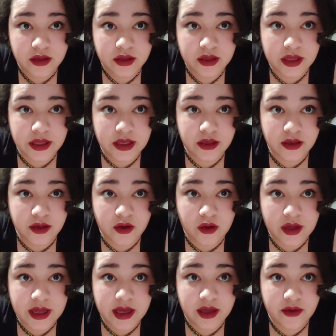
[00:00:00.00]
They
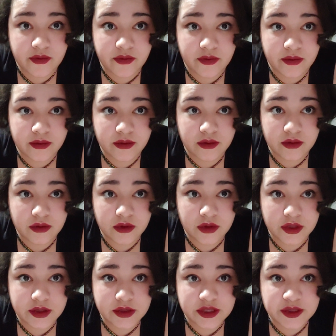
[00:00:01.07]
don't have
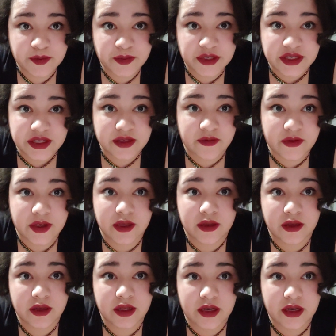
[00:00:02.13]
specific